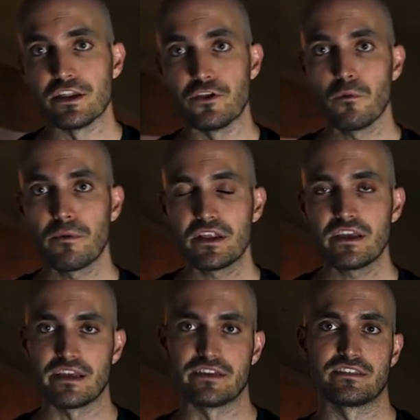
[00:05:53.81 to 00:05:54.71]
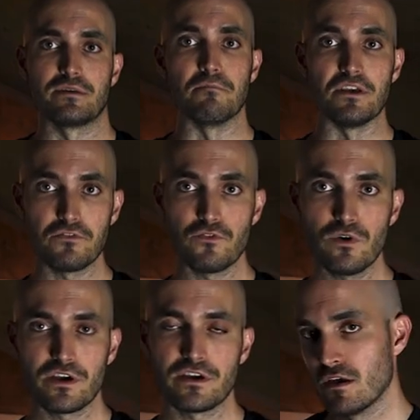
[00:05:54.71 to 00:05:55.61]
The opening is the beef
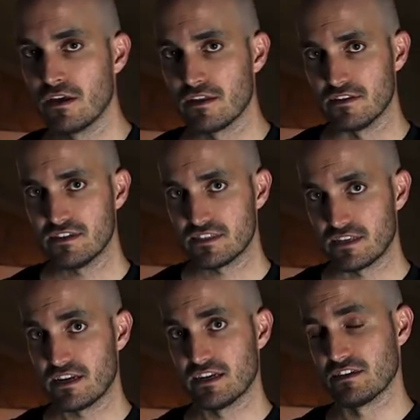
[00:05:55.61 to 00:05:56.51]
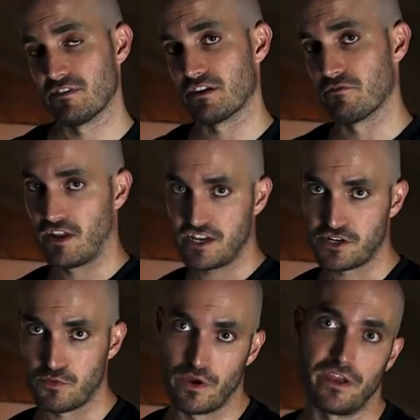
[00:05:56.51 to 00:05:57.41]
hook. This trick is a very
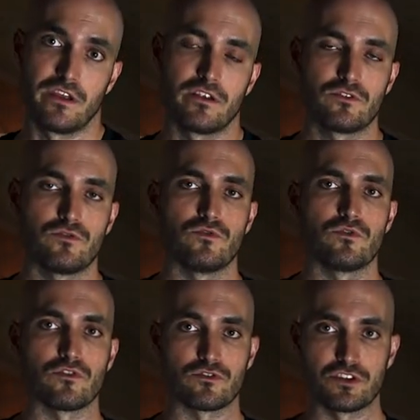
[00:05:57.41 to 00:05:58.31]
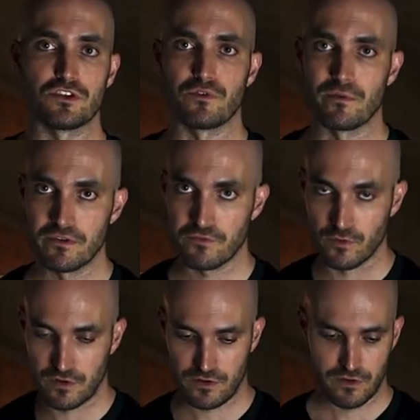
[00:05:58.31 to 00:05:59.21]
flashy way to continue a beef
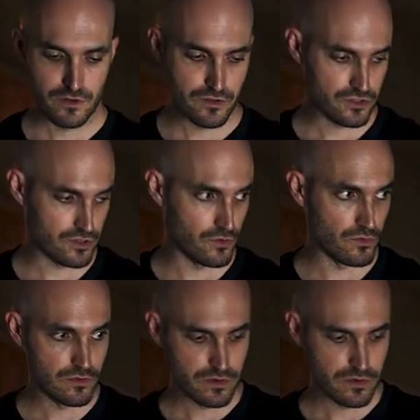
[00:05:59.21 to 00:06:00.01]
hook. So